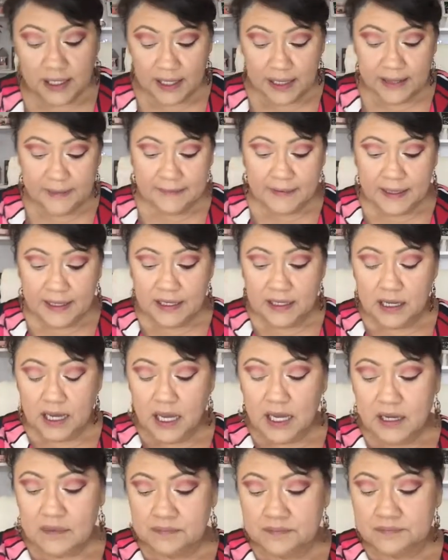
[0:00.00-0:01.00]
And then
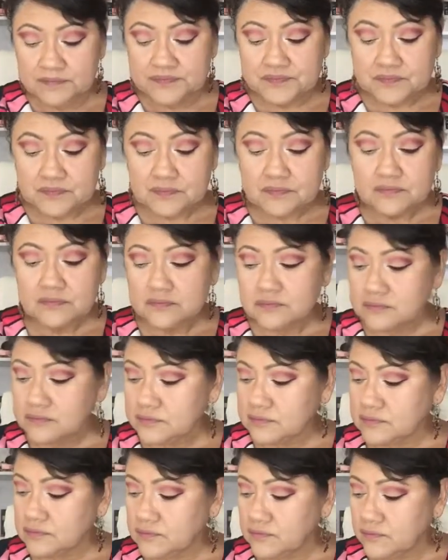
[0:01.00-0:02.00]
um,
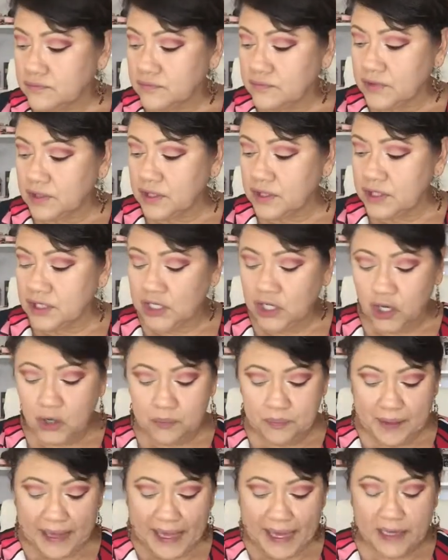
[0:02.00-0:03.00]
I'm going to go
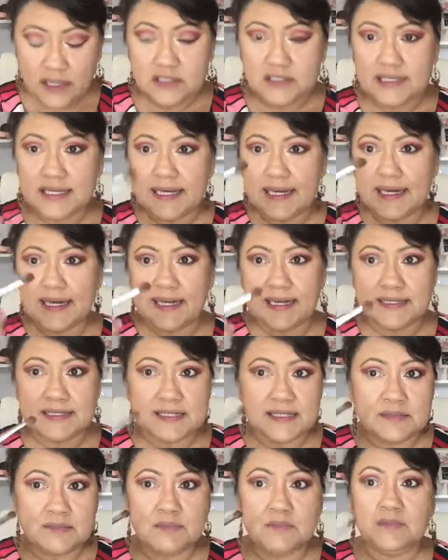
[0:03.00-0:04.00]
back and get
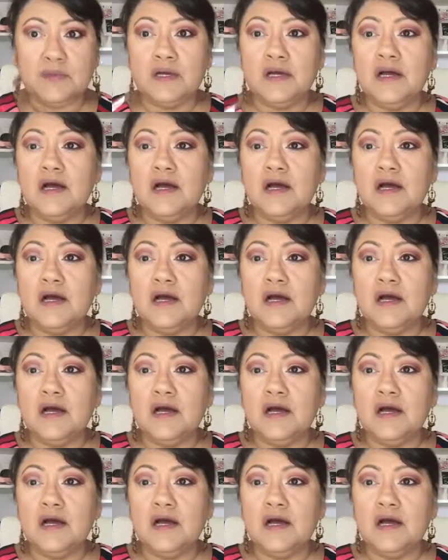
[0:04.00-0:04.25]
some